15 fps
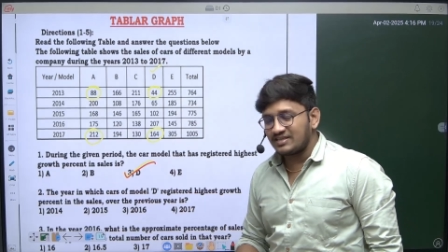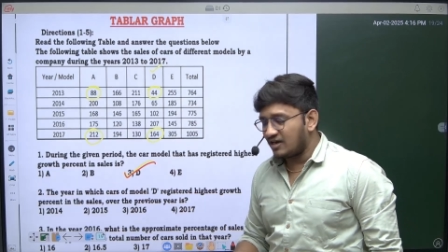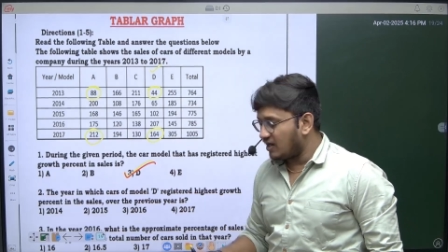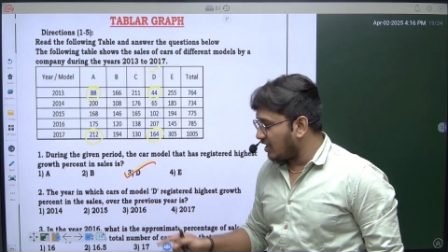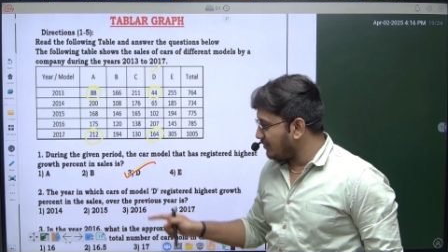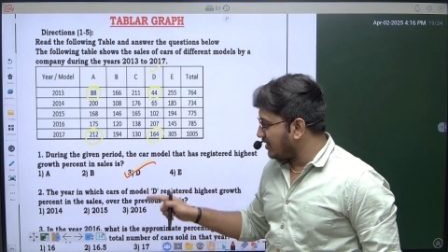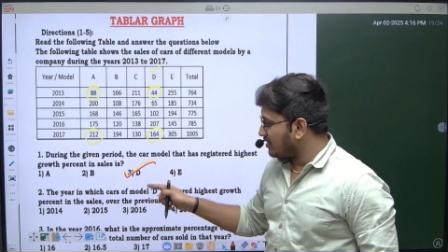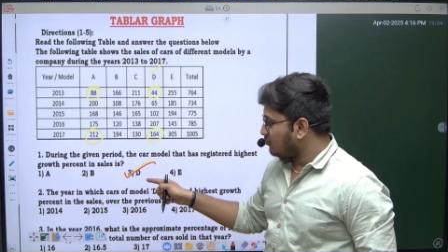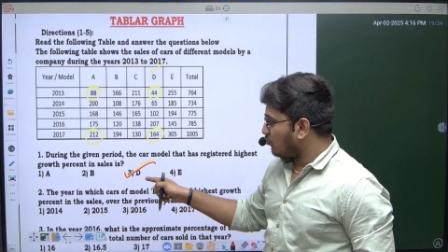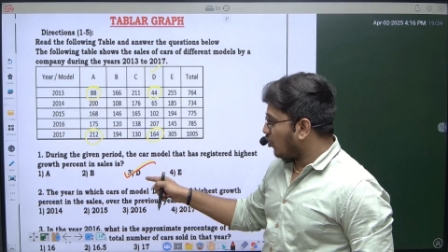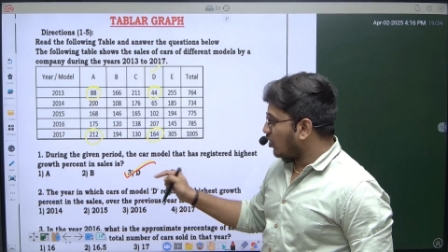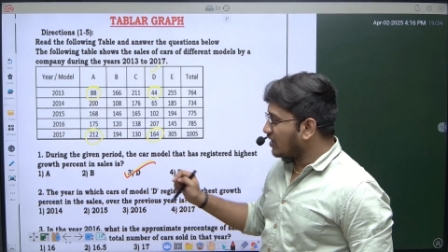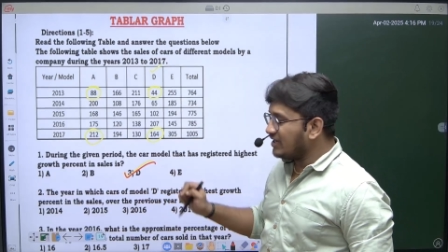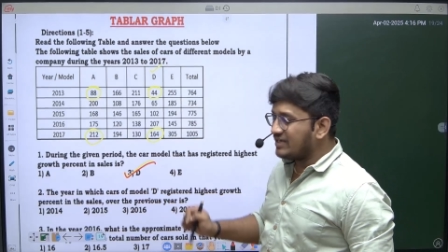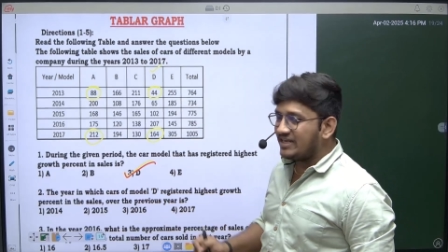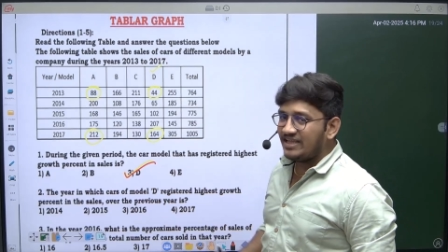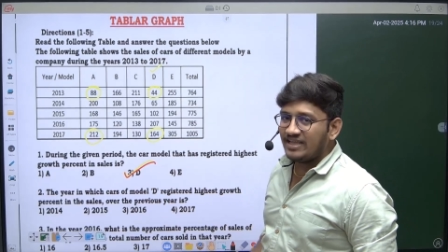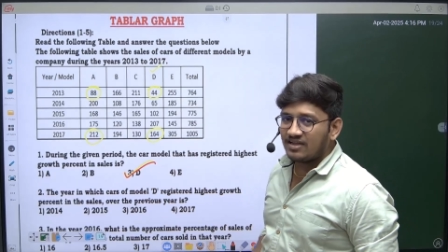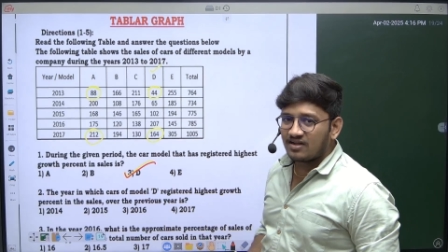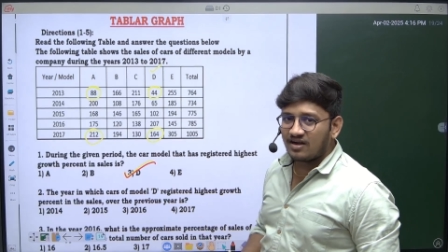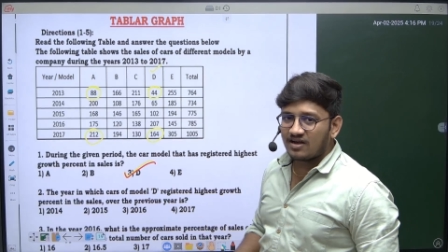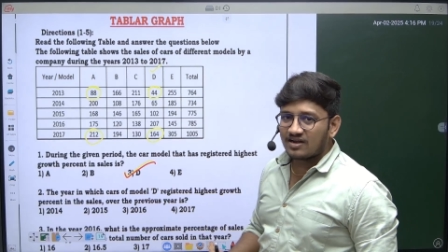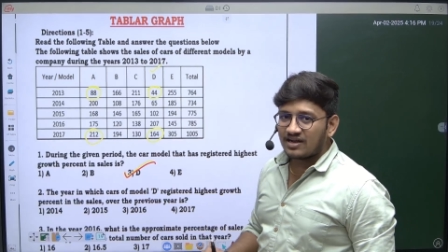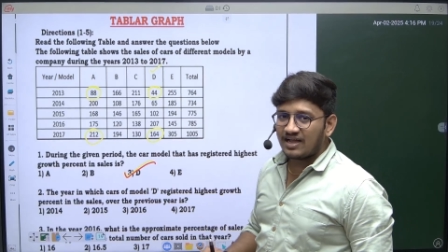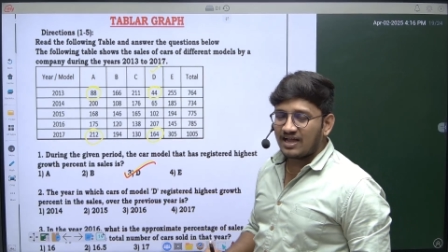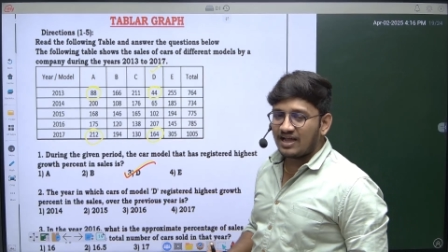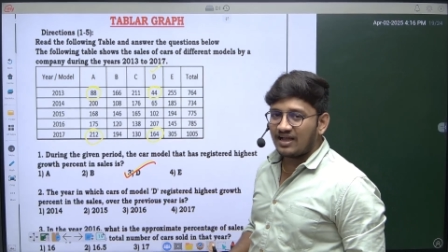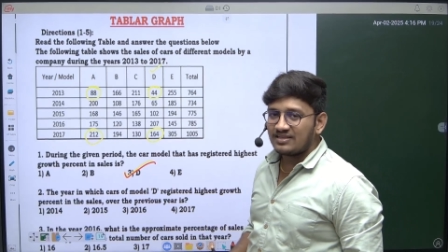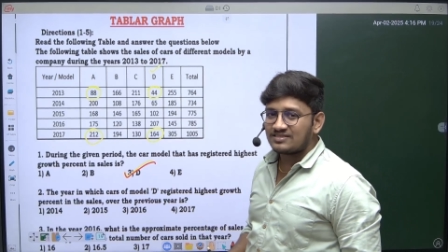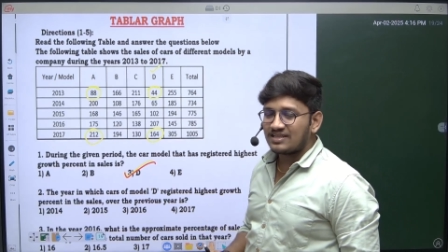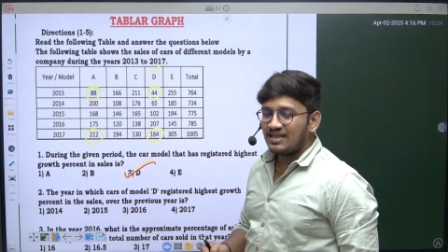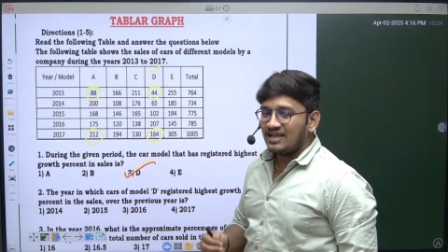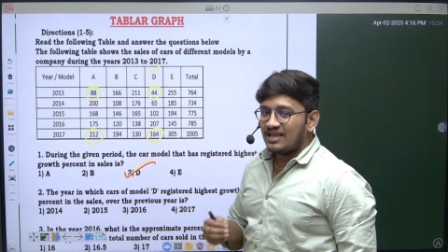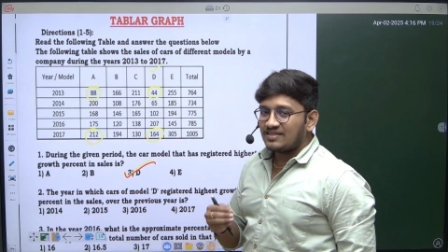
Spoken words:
I mean model D car has